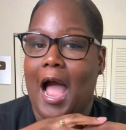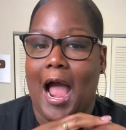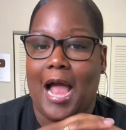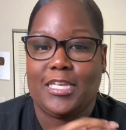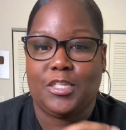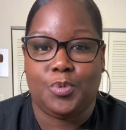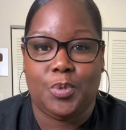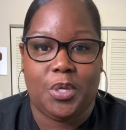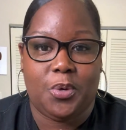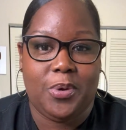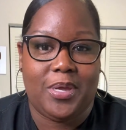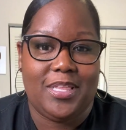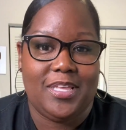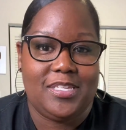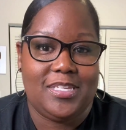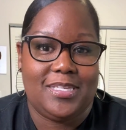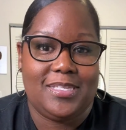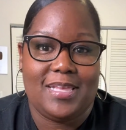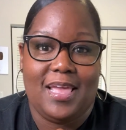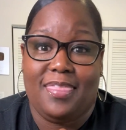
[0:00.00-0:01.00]
I just wanna quickly
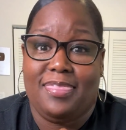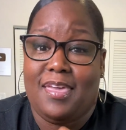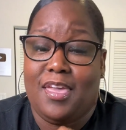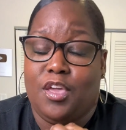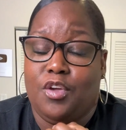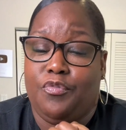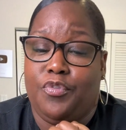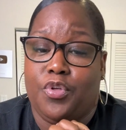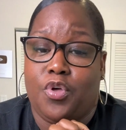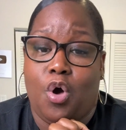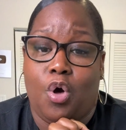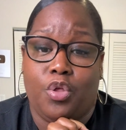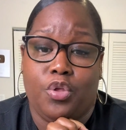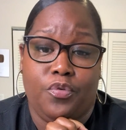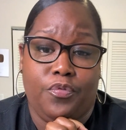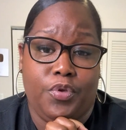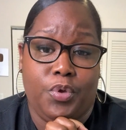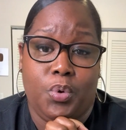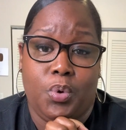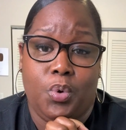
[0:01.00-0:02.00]
just say thank you for all of
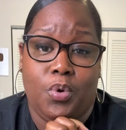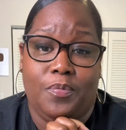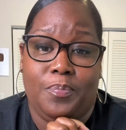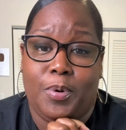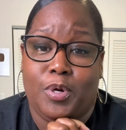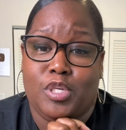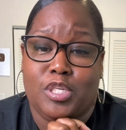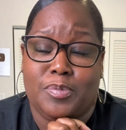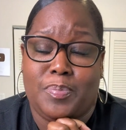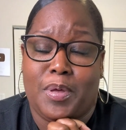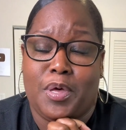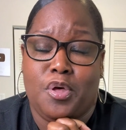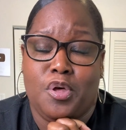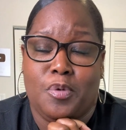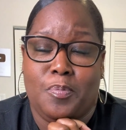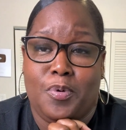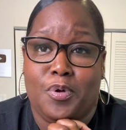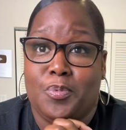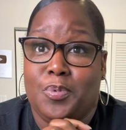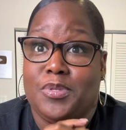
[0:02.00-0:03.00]
you who have purchased my
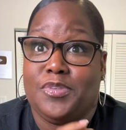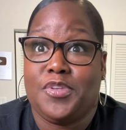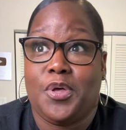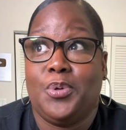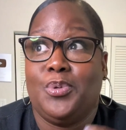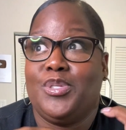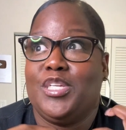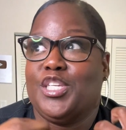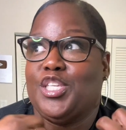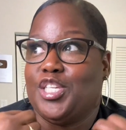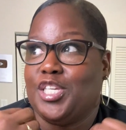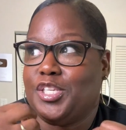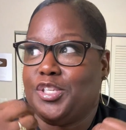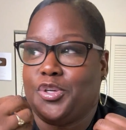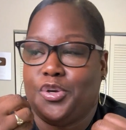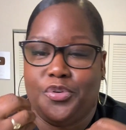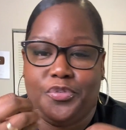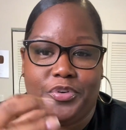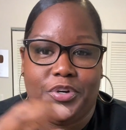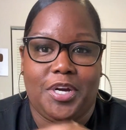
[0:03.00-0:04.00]
cookbook. We sold just
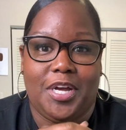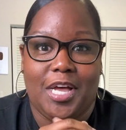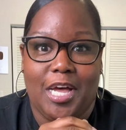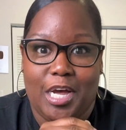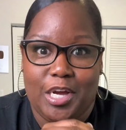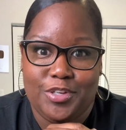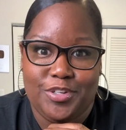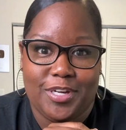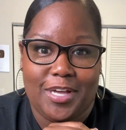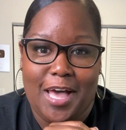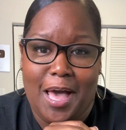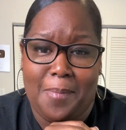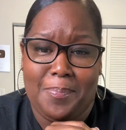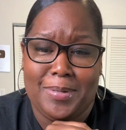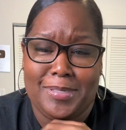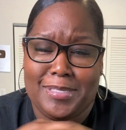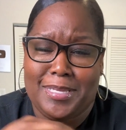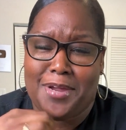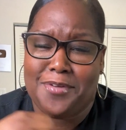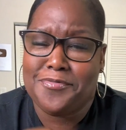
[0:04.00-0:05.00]
over 100 copies.
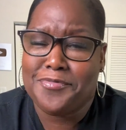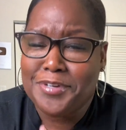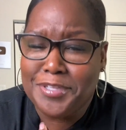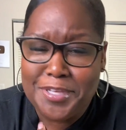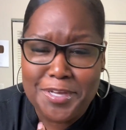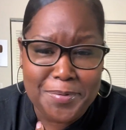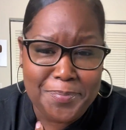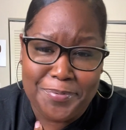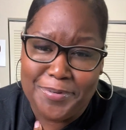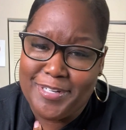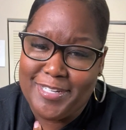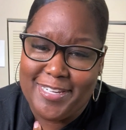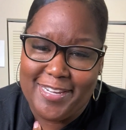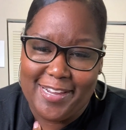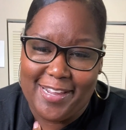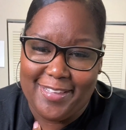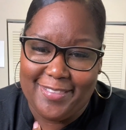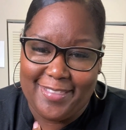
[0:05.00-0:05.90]
I really appreciate